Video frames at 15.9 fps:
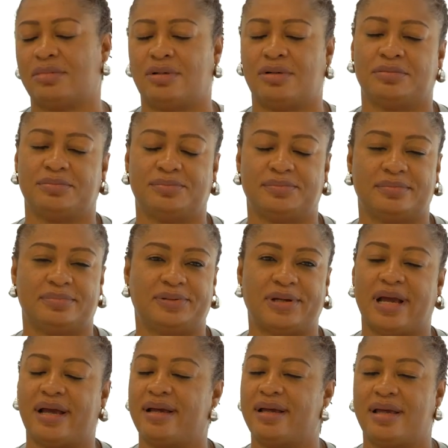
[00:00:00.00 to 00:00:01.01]
Oh,
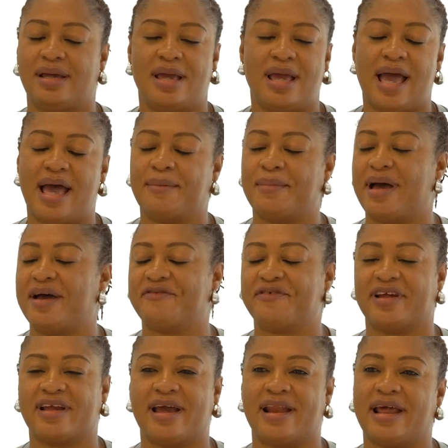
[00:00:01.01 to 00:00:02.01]
yeah. I'm
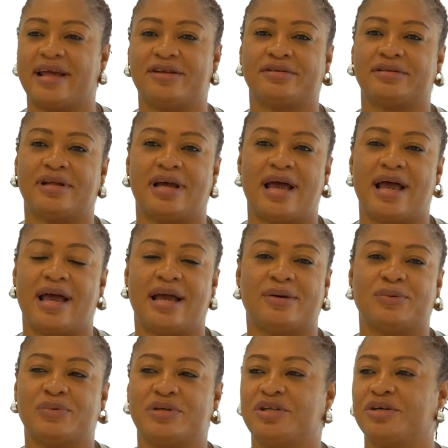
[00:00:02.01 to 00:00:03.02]
African. I don't. I,
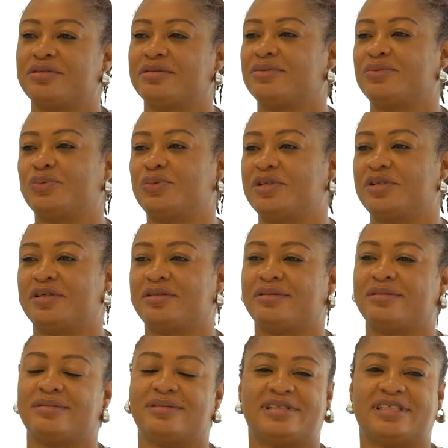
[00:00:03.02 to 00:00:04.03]
we don't. We
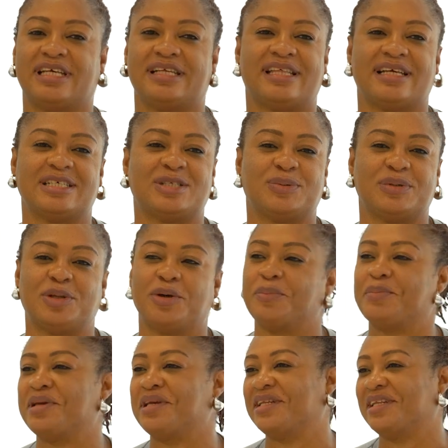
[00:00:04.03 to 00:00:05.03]
don't say things we
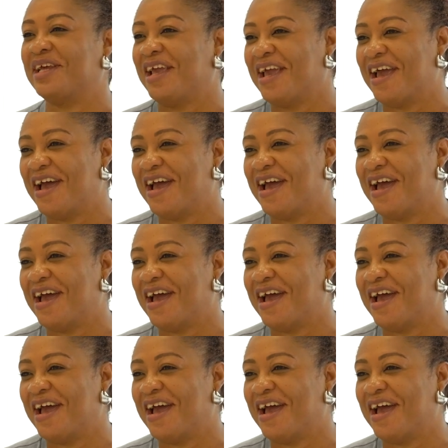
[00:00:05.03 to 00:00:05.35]
don't mean.